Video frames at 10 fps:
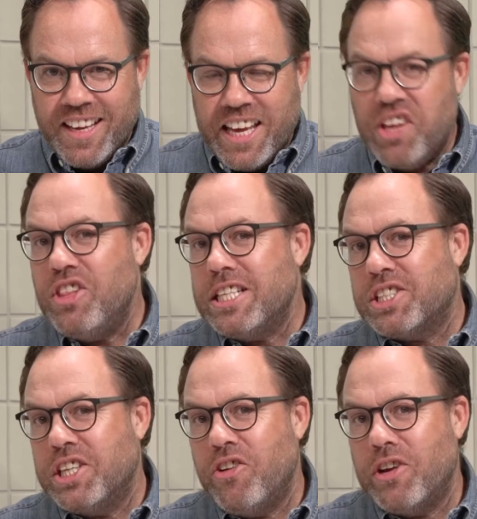In this
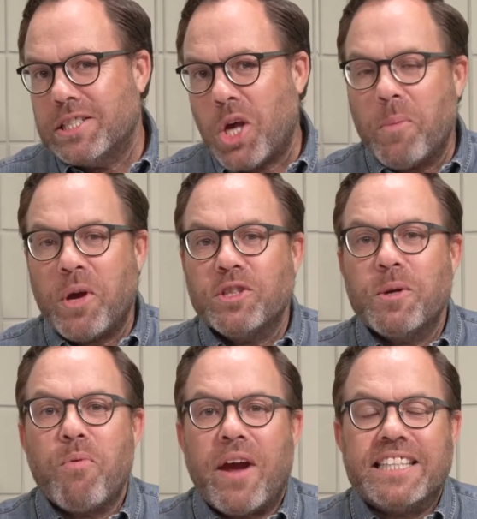series, I'm going to
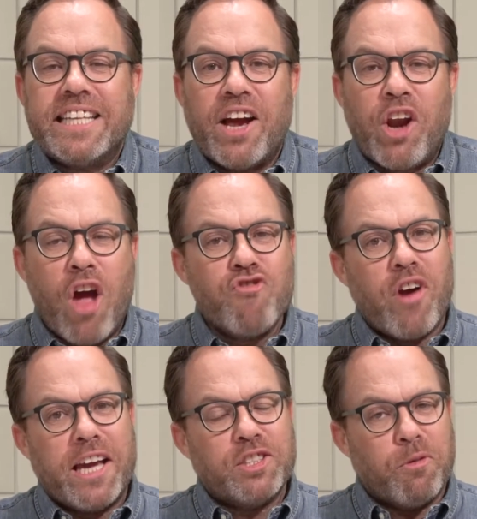break down a
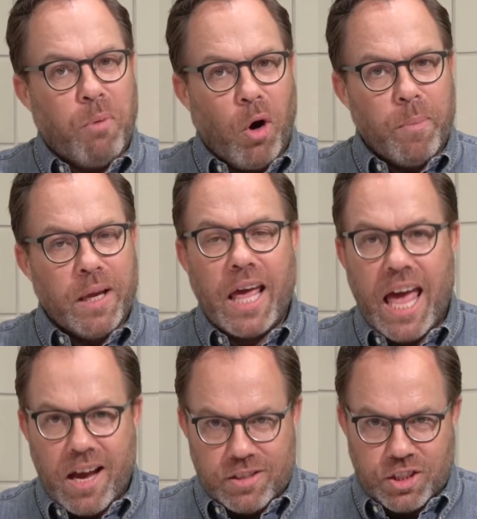range of popular
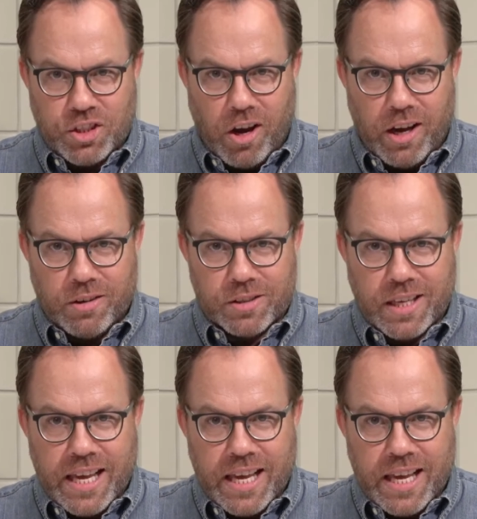house styles,